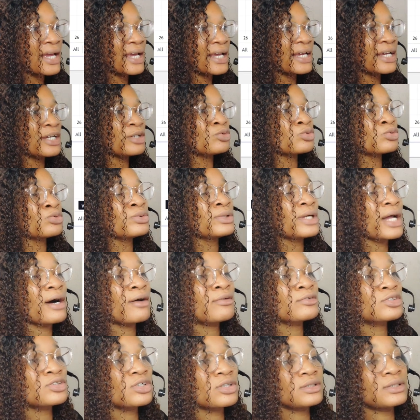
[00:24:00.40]
it will
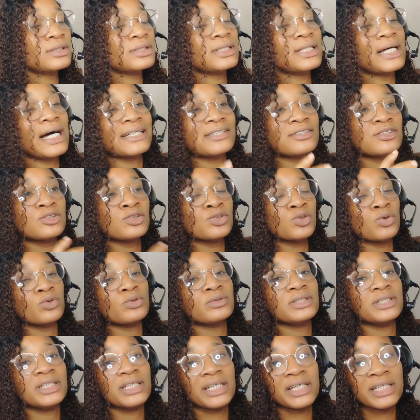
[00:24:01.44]
now turn that
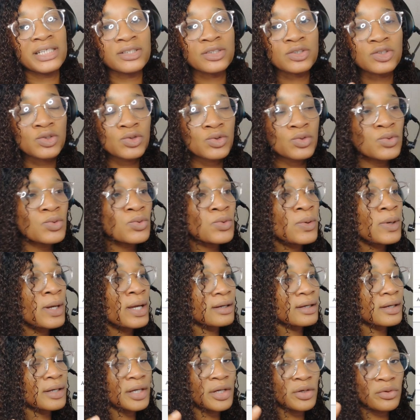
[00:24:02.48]
zone into
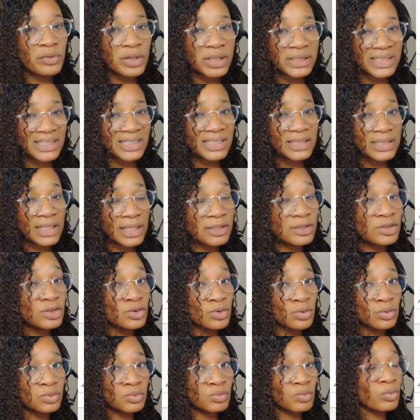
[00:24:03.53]
a resistance
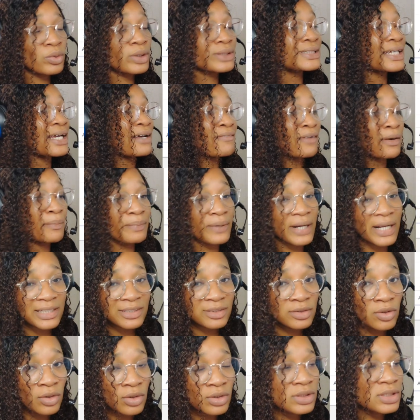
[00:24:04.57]
zone. Whatever price
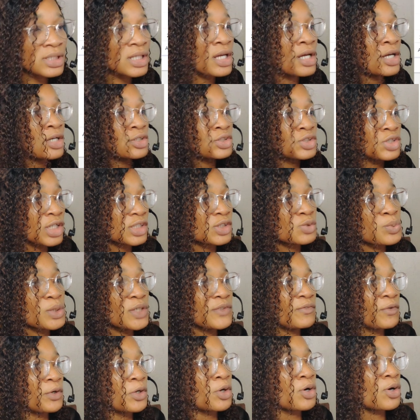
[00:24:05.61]
does, just
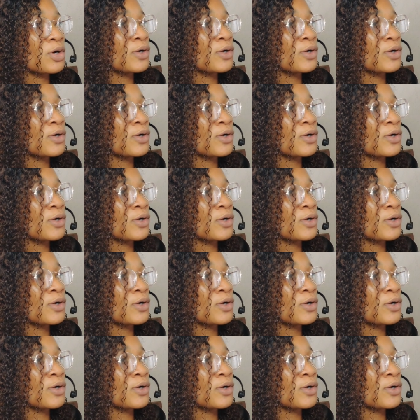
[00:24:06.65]
wait for your